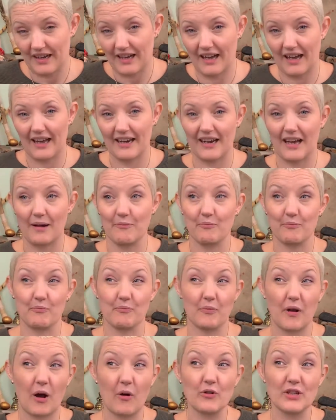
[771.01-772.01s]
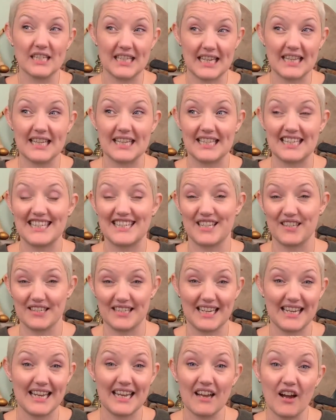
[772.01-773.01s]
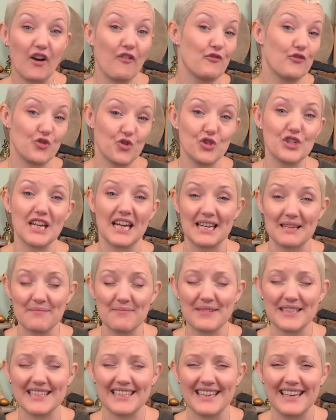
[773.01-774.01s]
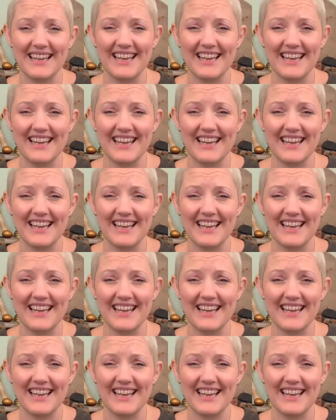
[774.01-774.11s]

And I'll say this today a few times.